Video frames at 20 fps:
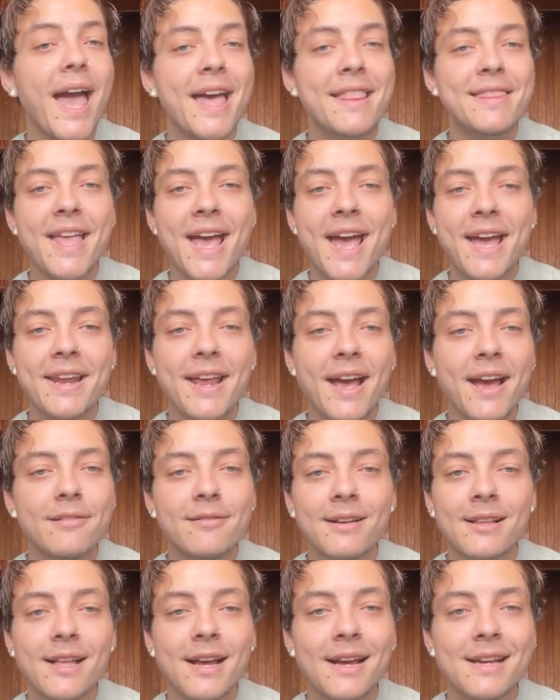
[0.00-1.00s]
And then I
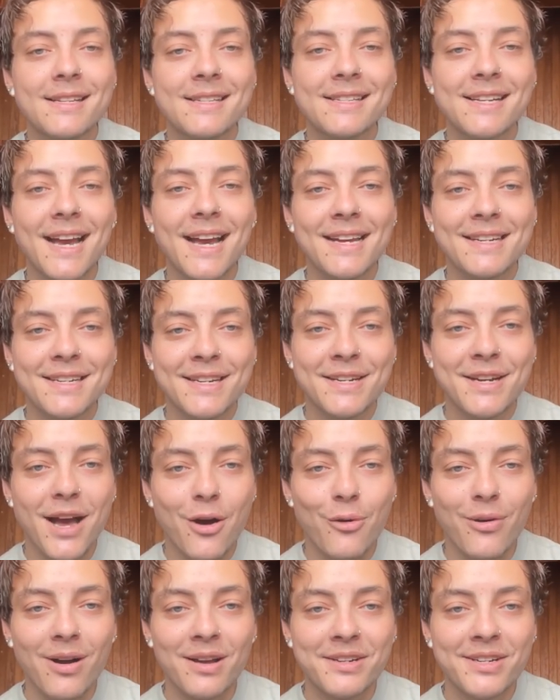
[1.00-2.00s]
realized I did
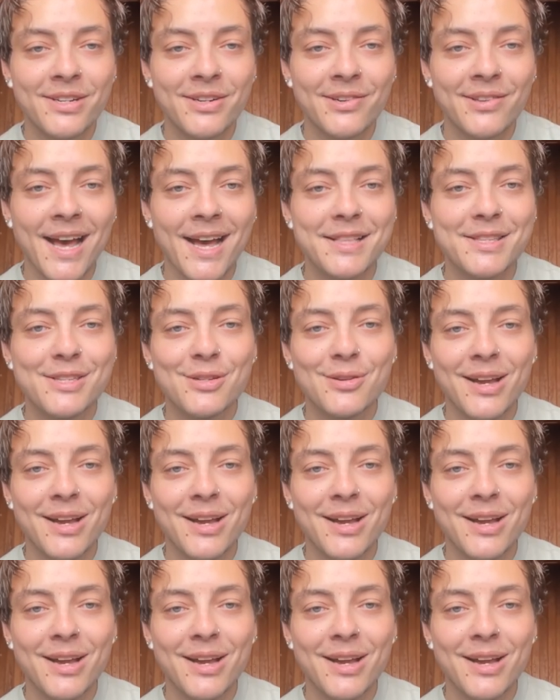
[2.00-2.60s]
not want to do that,